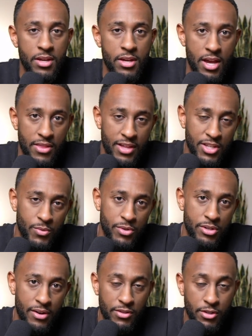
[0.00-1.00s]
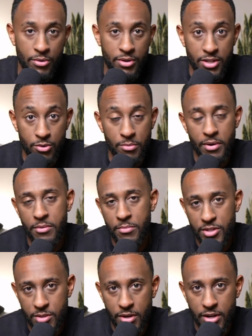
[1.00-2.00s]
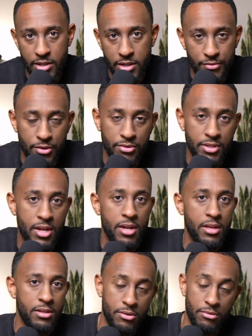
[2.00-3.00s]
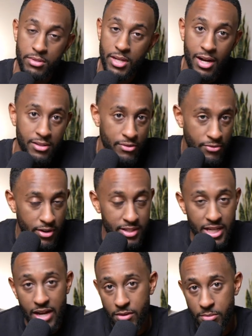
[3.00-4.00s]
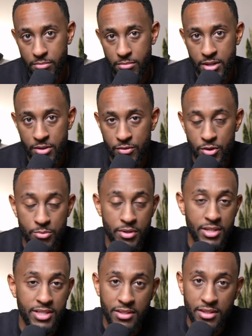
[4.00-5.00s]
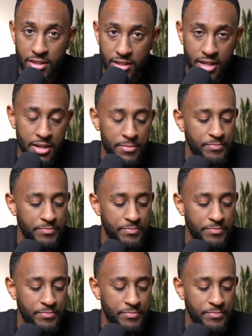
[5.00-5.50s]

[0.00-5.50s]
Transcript: And that's where you have to go in and do a bunch of mock interviews. You know, talk to friends, have them interview because at the end of the day,